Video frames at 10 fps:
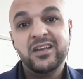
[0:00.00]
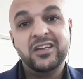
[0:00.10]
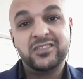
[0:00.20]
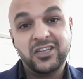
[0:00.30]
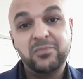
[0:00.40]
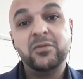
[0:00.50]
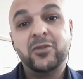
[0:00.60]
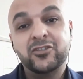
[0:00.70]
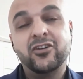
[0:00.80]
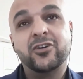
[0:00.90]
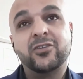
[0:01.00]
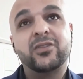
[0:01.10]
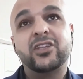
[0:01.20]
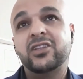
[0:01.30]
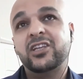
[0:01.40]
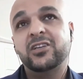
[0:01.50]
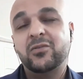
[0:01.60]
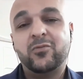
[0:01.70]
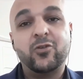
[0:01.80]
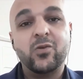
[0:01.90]
it's going to be much harder than
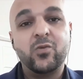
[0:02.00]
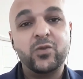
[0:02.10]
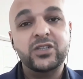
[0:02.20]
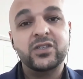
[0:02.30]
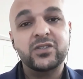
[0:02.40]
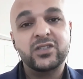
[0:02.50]
moral reasons.